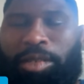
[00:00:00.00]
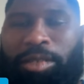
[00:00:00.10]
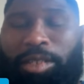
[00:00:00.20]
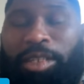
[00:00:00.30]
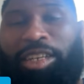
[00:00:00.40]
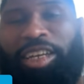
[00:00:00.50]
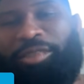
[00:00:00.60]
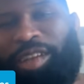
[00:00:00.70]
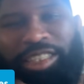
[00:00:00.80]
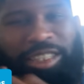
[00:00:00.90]
That's what I
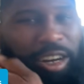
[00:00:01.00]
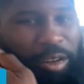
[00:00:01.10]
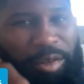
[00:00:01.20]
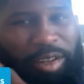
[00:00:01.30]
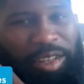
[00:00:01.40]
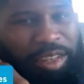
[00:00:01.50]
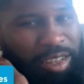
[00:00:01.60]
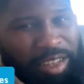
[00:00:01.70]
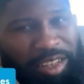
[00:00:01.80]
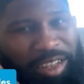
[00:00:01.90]
started with.
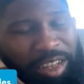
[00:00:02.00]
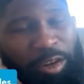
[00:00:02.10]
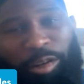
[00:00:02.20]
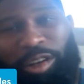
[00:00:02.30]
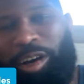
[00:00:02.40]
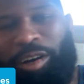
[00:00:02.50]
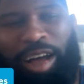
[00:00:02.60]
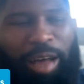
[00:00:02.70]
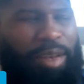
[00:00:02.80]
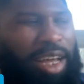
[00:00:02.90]
Well, no, I'm
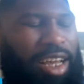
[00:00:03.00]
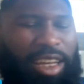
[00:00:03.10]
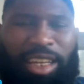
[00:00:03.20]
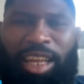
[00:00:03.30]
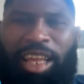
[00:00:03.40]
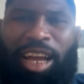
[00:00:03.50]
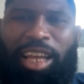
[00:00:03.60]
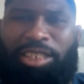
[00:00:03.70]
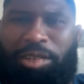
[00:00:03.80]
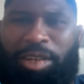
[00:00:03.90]
lying. In high school at
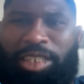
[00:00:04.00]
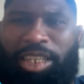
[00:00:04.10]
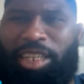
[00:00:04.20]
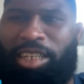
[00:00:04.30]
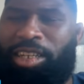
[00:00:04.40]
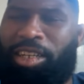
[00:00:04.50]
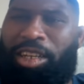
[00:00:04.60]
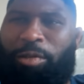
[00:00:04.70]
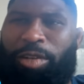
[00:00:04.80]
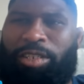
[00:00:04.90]
D, we
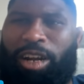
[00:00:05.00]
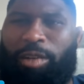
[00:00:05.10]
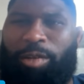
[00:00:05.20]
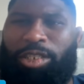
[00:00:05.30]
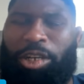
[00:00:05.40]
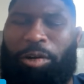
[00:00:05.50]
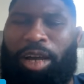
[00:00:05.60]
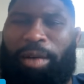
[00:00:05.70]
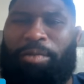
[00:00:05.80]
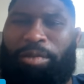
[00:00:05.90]
started with Skull Apple,
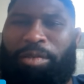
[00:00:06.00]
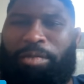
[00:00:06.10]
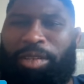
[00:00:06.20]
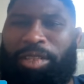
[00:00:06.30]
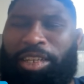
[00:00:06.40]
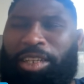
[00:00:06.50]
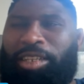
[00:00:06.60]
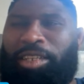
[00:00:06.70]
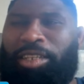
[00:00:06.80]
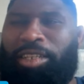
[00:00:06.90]
but then we
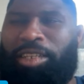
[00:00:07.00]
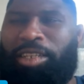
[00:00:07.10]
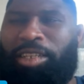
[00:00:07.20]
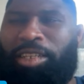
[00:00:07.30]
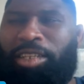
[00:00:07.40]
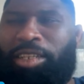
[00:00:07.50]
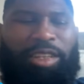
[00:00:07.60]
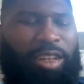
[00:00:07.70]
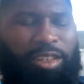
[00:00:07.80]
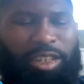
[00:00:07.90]
graduated to the
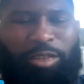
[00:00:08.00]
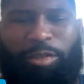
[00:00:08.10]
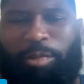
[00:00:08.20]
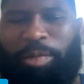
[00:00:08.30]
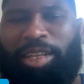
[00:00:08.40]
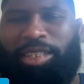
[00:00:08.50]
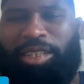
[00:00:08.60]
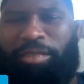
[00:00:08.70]
grown man stuff.